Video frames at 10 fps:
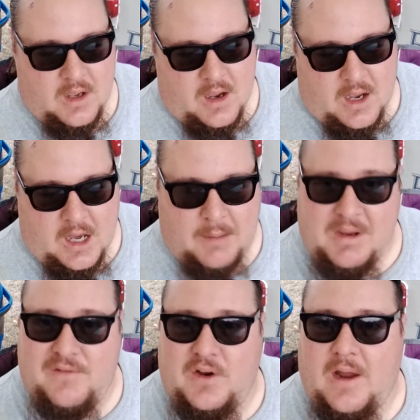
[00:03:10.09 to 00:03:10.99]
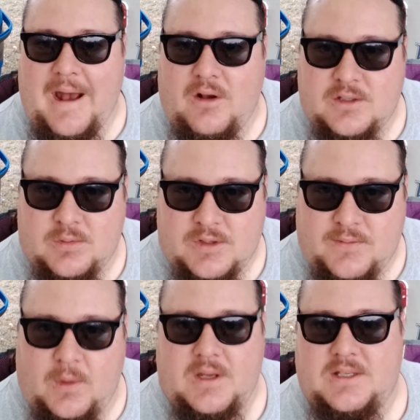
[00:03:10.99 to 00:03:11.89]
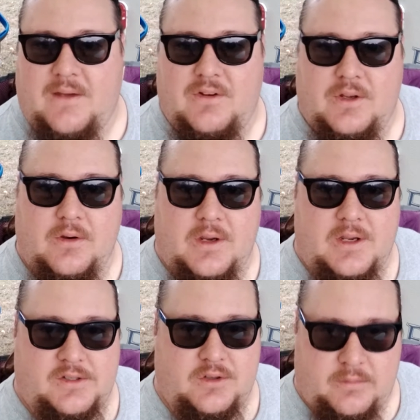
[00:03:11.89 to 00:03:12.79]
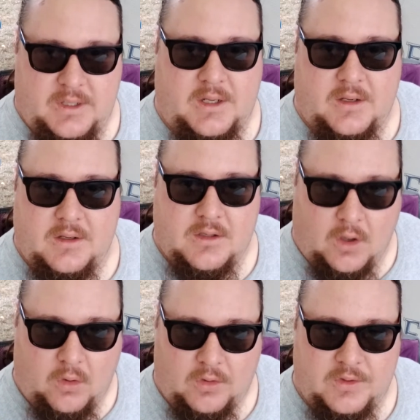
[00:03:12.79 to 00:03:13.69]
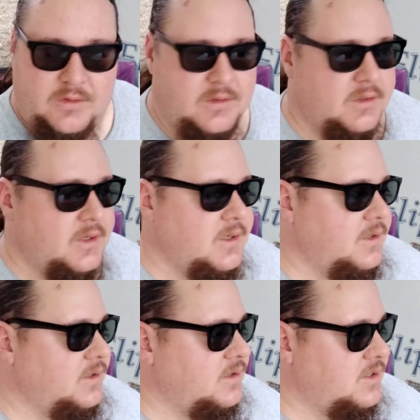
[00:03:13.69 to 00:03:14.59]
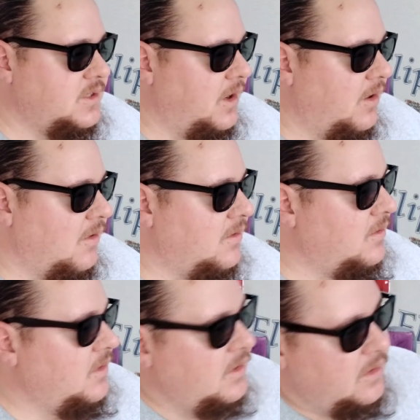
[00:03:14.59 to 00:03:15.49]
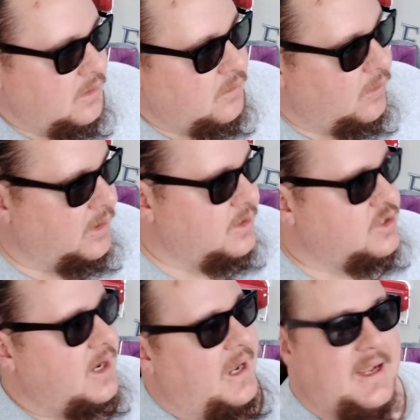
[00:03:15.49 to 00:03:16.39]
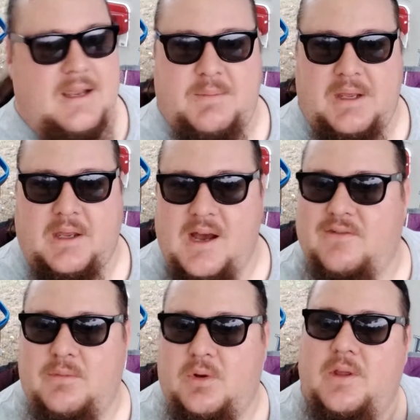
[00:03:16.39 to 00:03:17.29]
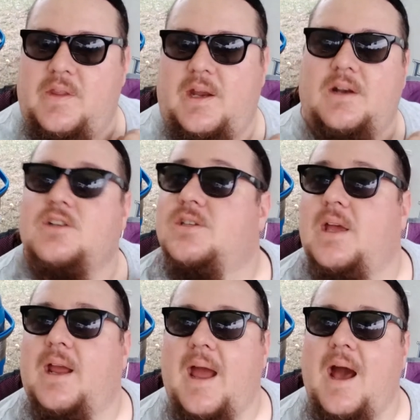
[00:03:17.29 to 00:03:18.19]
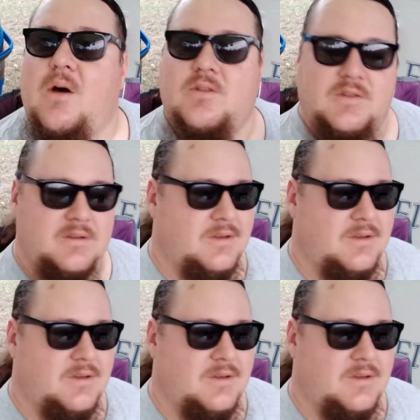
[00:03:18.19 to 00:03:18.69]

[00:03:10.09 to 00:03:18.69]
if your house was 47 degrees, you'd be cold. So, we're going to try to keep it comfortable in there, just like a house.